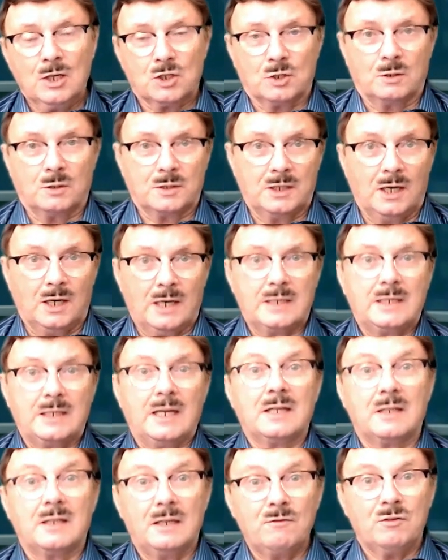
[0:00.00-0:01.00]
So the
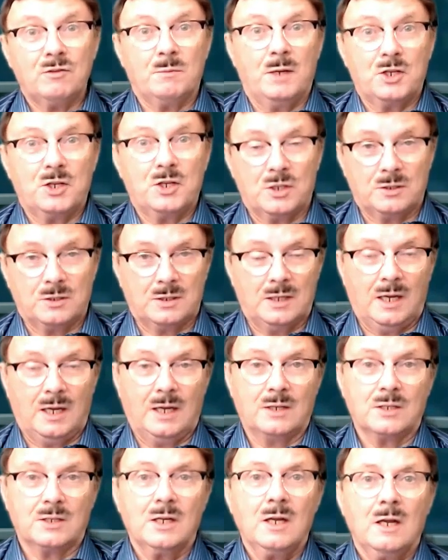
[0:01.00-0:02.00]
idea, information at the
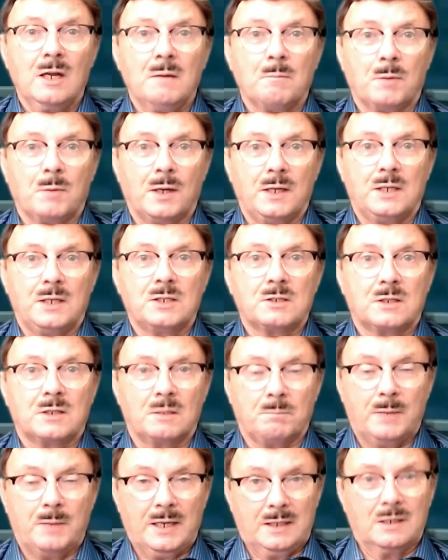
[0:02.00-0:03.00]
end, please,
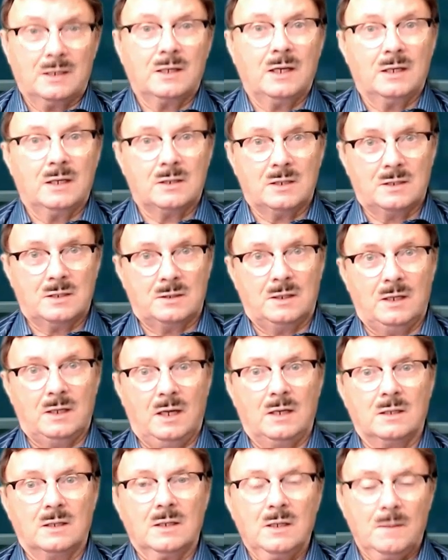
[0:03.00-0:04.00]
the bank account at the
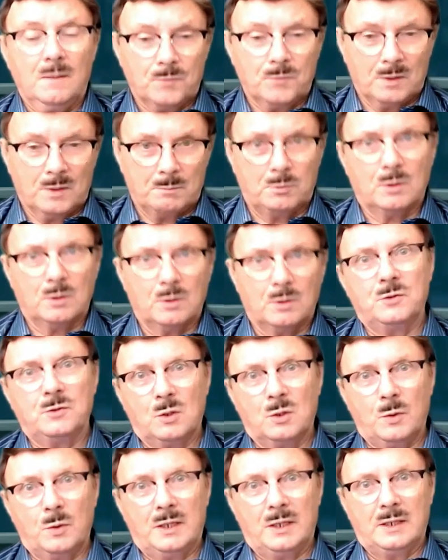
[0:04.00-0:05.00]
end, put a few
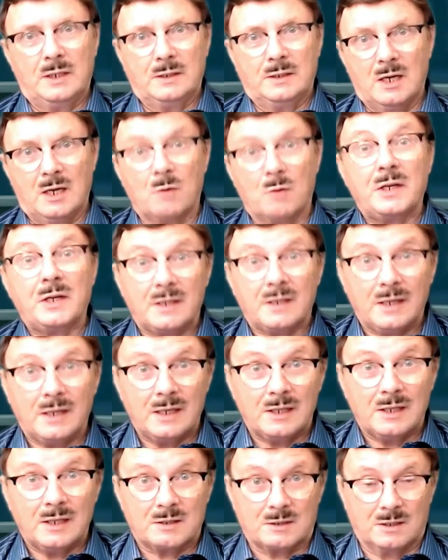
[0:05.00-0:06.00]
quid in there. We
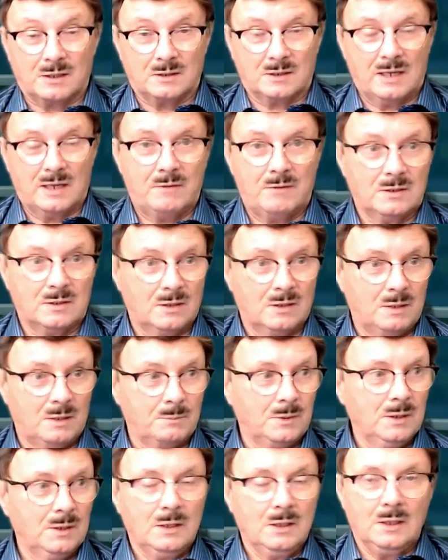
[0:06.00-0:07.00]
need it because every
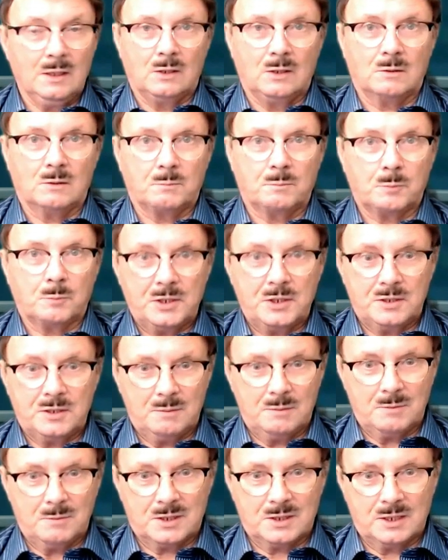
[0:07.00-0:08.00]
time, look,
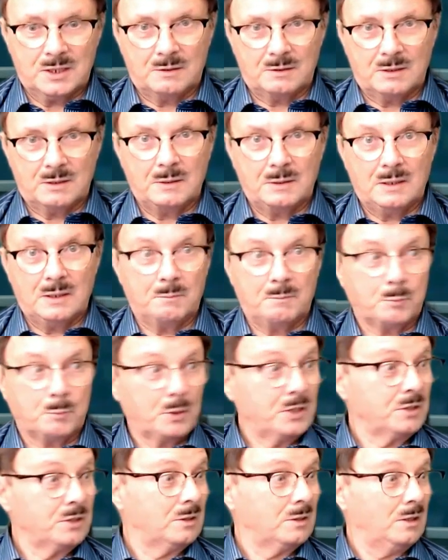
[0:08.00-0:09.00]
printing material,
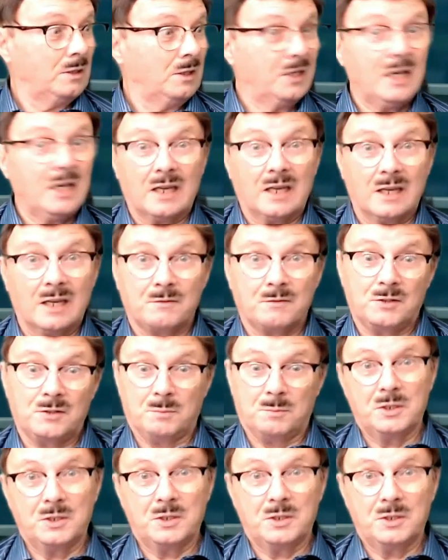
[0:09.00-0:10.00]
ink for
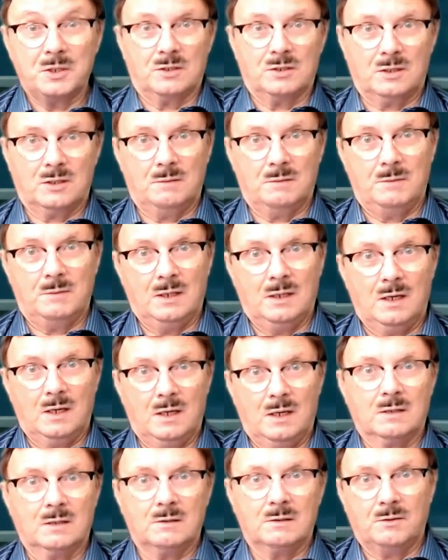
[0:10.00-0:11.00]
the printers, I mean,
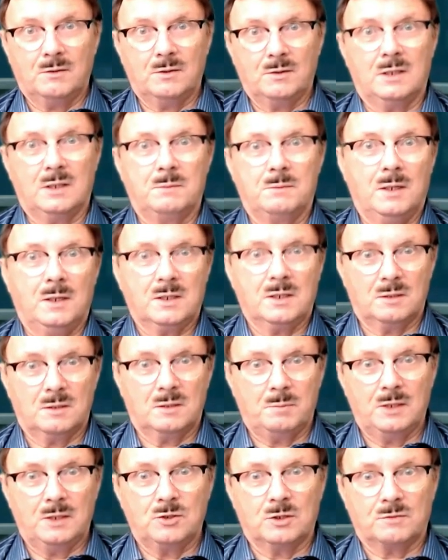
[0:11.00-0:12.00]
$130 I
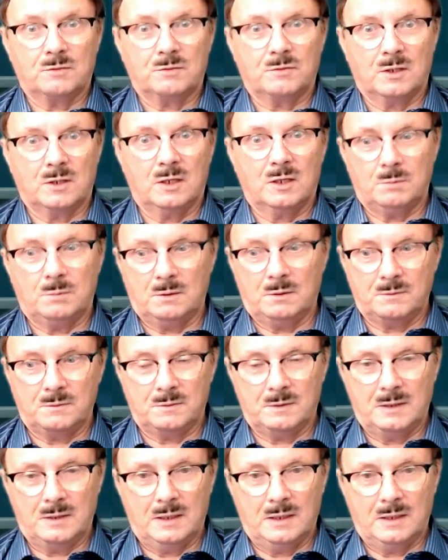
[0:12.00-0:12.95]
paid just for a couple of